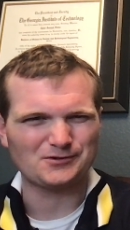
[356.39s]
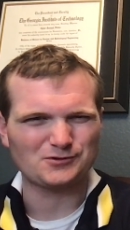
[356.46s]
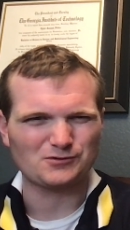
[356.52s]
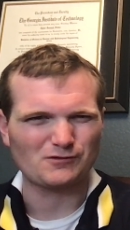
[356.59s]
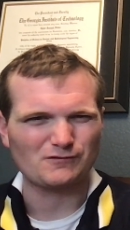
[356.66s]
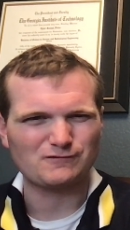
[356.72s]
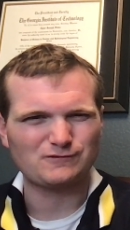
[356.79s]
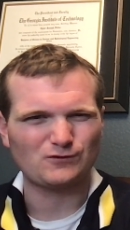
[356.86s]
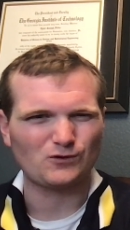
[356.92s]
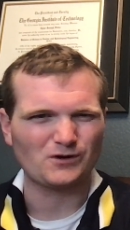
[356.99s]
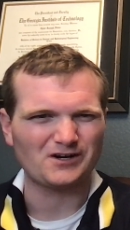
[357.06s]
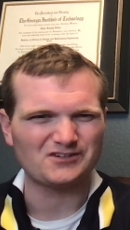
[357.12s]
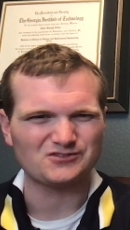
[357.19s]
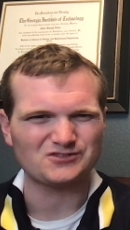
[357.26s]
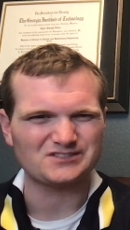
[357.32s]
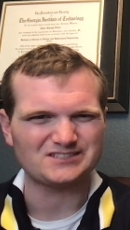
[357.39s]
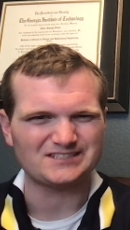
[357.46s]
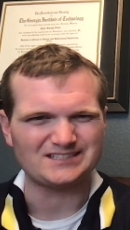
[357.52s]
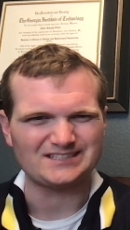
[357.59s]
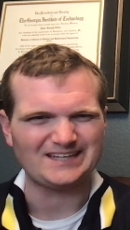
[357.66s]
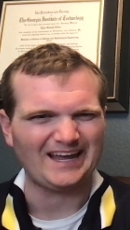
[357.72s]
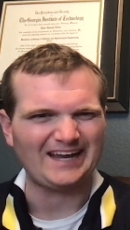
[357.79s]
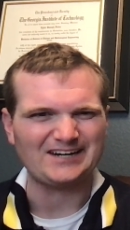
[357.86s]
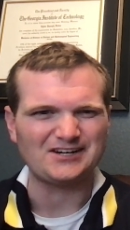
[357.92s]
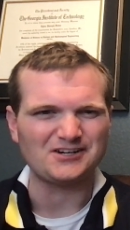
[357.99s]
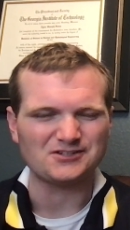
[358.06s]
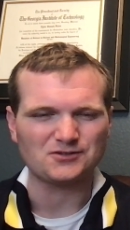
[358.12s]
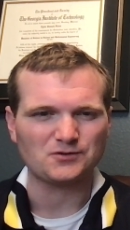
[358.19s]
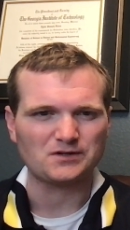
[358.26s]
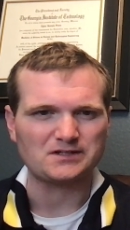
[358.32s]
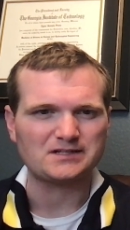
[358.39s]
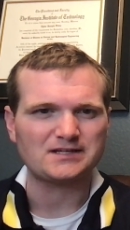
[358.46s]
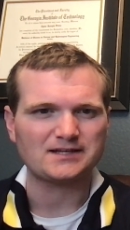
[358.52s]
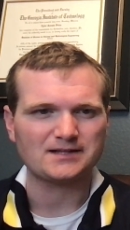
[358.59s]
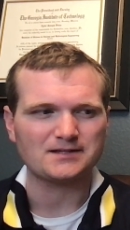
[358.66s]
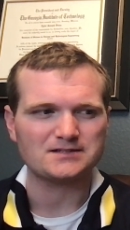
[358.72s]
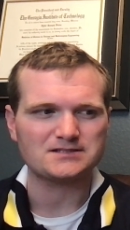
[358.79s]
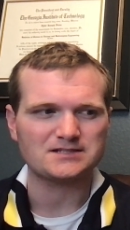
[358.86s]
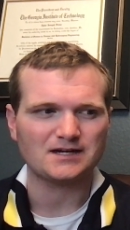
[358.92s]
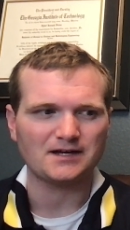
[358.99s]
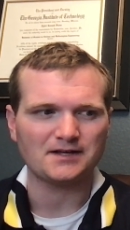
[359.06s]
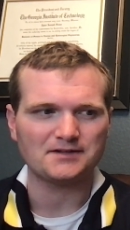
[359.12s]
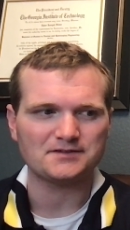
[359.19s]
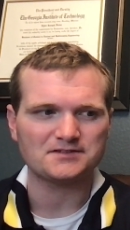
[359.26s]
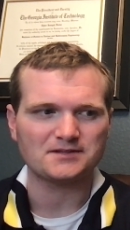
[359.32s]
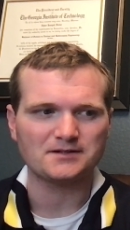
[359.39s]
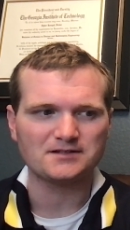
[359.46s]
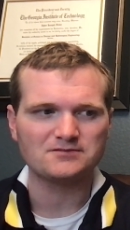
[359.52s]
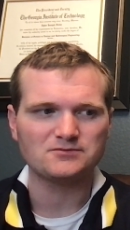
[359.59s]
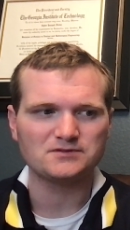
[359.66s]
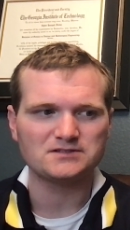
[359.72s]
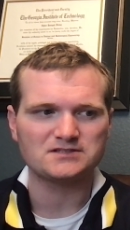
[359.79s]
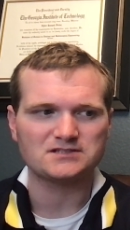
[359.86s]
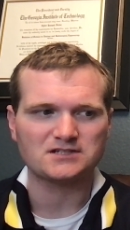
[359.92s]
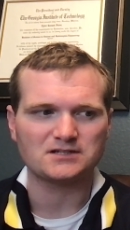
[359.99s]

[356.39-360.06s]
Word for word: order of 400 to 800 kilotons, and this one's a